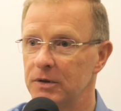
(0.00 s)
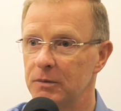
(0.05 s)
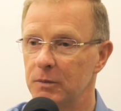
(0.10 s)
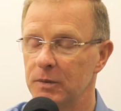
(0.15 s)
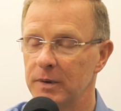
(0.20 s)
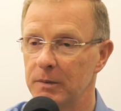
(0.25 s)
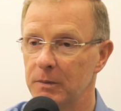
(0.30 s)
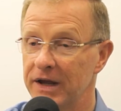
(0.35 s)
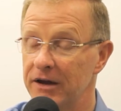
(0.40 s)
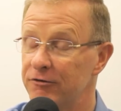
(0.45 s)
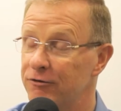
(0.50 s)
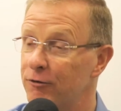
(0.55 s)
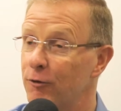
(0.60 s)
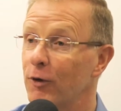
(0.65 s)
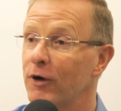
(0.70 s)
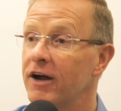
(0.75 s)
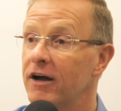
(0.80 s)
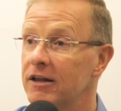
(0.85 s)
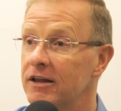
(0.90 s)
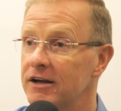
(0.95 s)
and we, we had
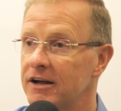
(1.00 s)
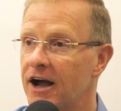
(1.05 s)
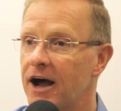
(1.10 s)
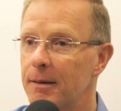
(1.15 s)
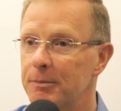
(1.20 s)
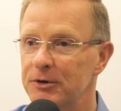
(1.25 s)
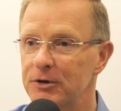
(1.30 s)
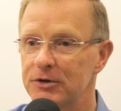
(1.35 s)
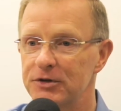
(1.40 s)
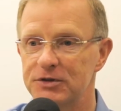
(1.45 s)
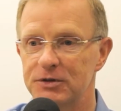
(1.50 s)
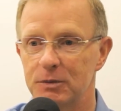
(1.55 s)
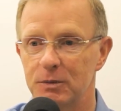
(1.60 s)
four helicopters,